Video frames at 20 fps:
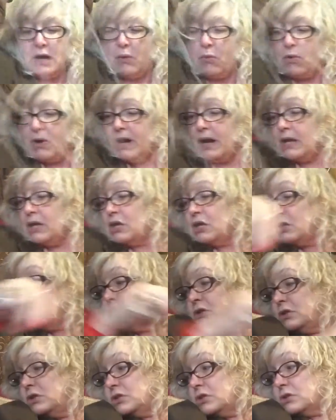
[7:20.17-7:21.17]
what I
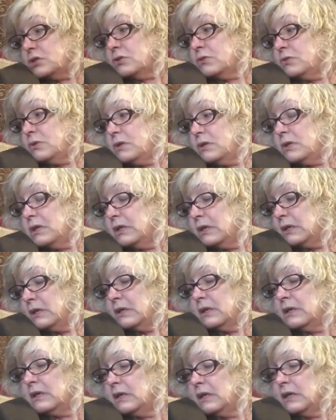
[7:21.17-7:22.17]
could do
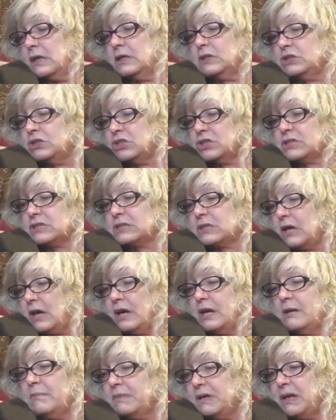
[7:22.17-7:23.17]
is just
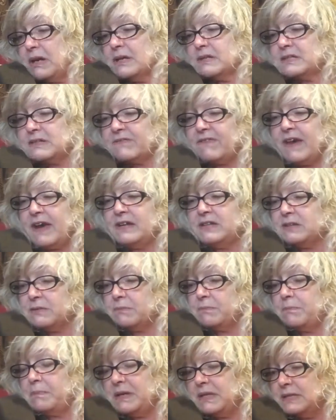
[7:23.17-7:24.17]
cut it, because I've had to
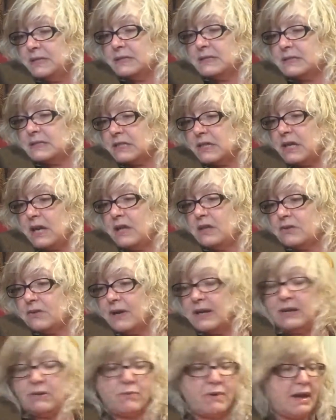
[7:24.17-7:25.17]
piece it together
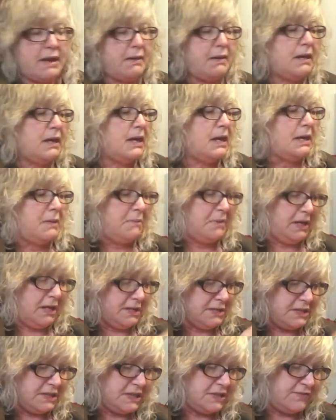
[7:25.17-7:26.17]
anyway,
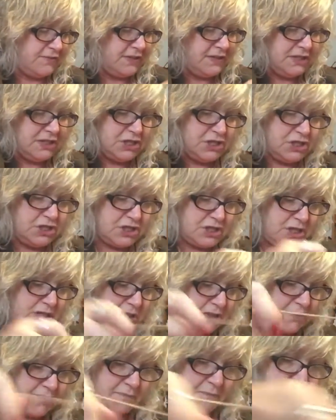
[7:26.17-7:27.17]
because it's vintage and
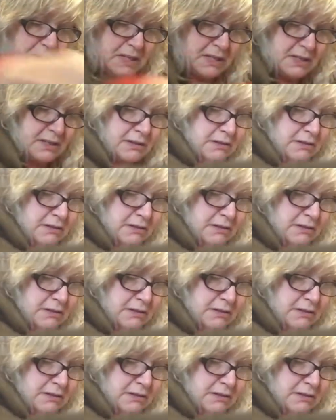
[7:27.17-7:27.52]
there have been